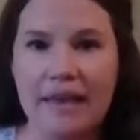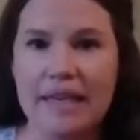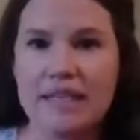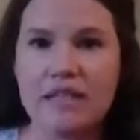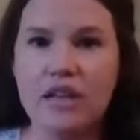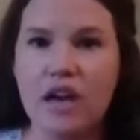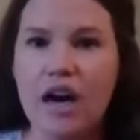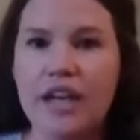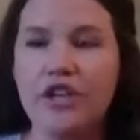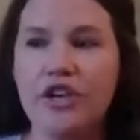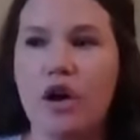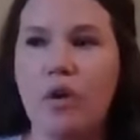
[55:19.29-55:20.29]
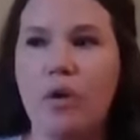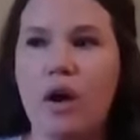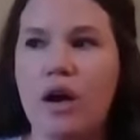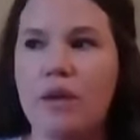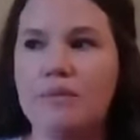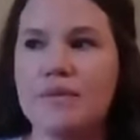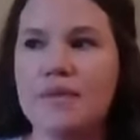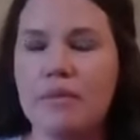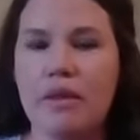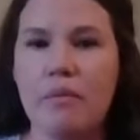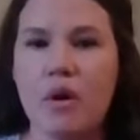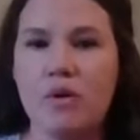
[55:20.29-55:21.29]
That's not, you know, some
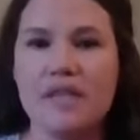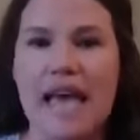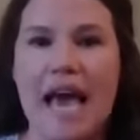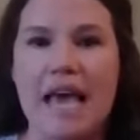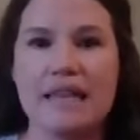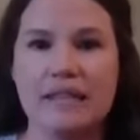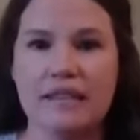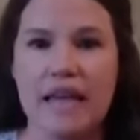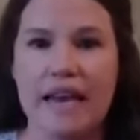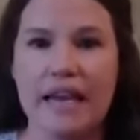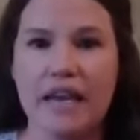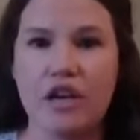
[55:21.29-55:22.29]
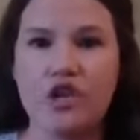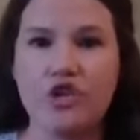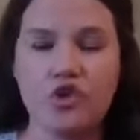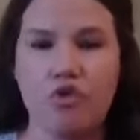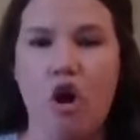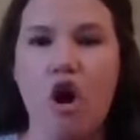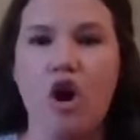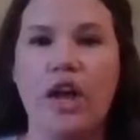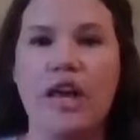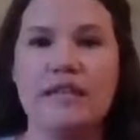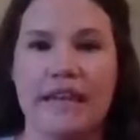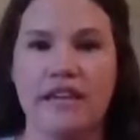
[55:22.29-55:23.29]
of the most athletic, strong
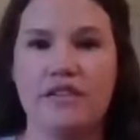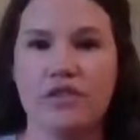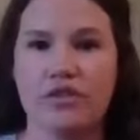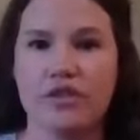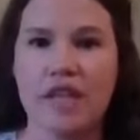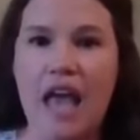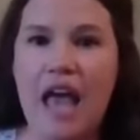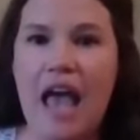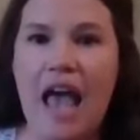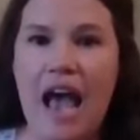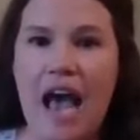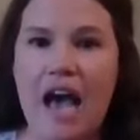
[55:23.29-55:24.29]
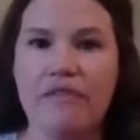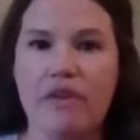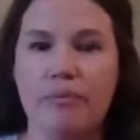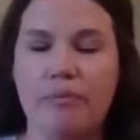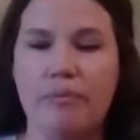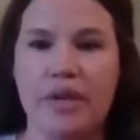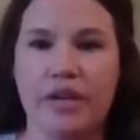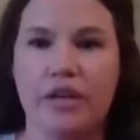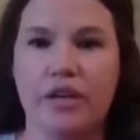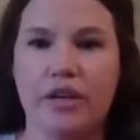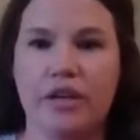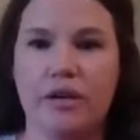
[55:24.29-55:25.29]
dancers have
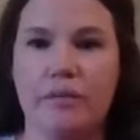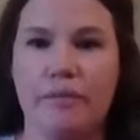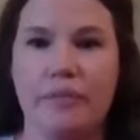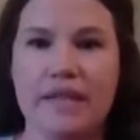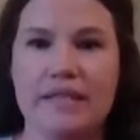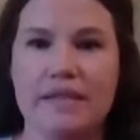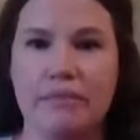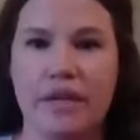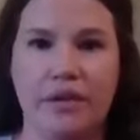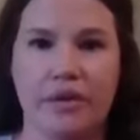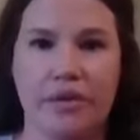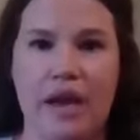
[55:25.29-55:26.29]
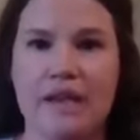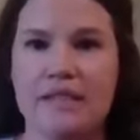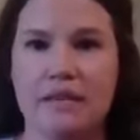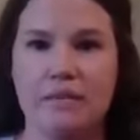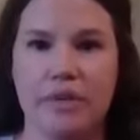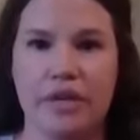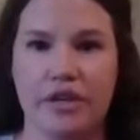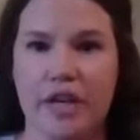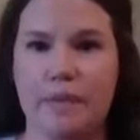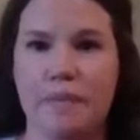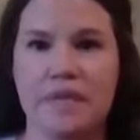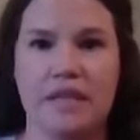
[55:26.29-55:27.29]
bigger butts and bigger thighs and bigger
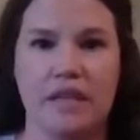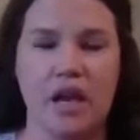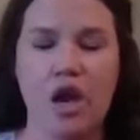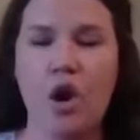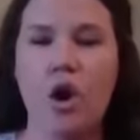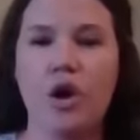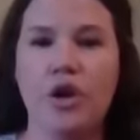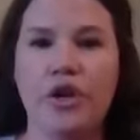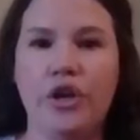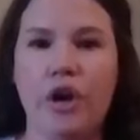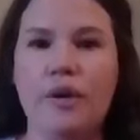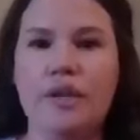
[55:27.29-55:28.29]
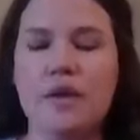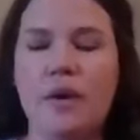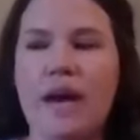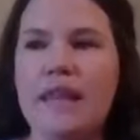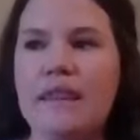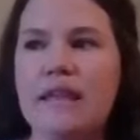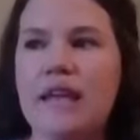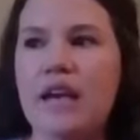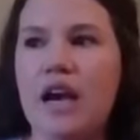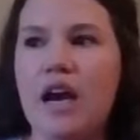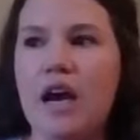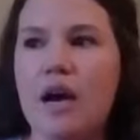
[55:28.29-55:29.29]
hips. And, you know, and so I
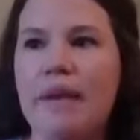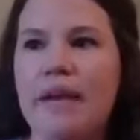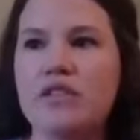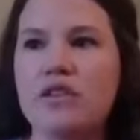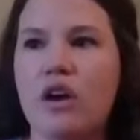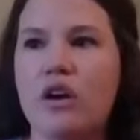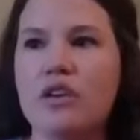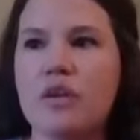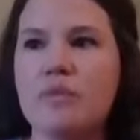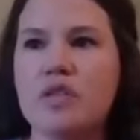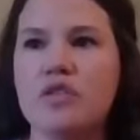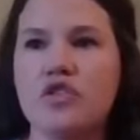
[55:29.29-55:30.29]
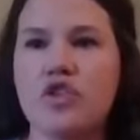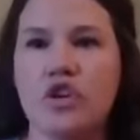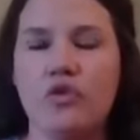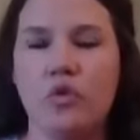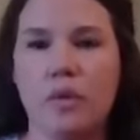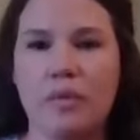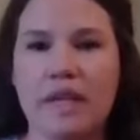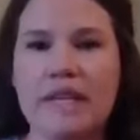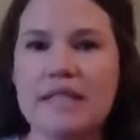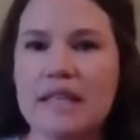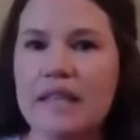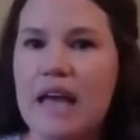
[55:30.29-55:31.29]
think it's our job to start
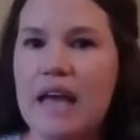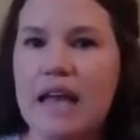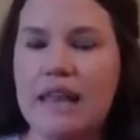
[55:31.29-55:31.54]
normalizing that.